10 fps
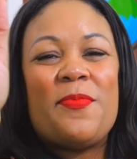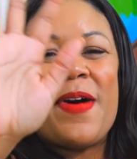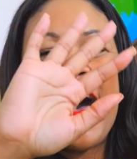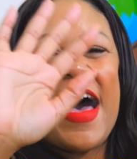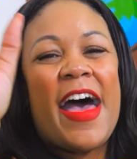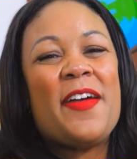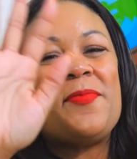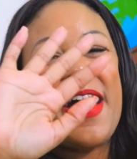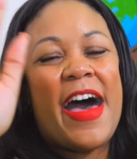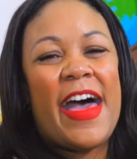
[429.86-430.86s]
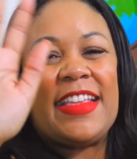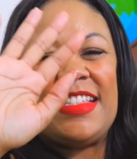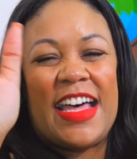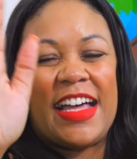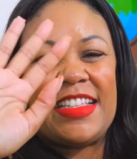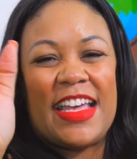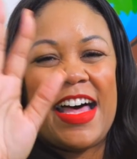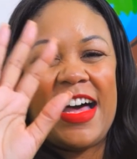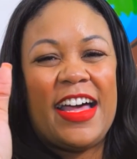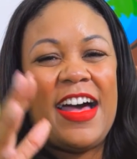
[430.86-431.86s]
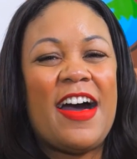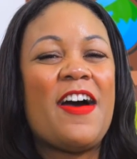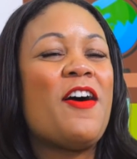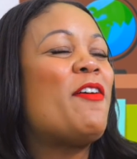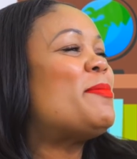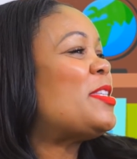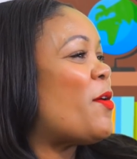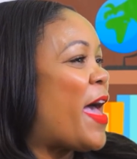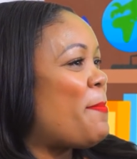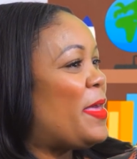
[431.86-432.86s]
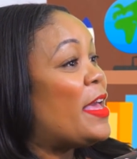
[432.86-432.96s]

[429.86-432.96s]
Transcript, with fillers: Bye-bye, Duck Duck. Oh, I'm so happy.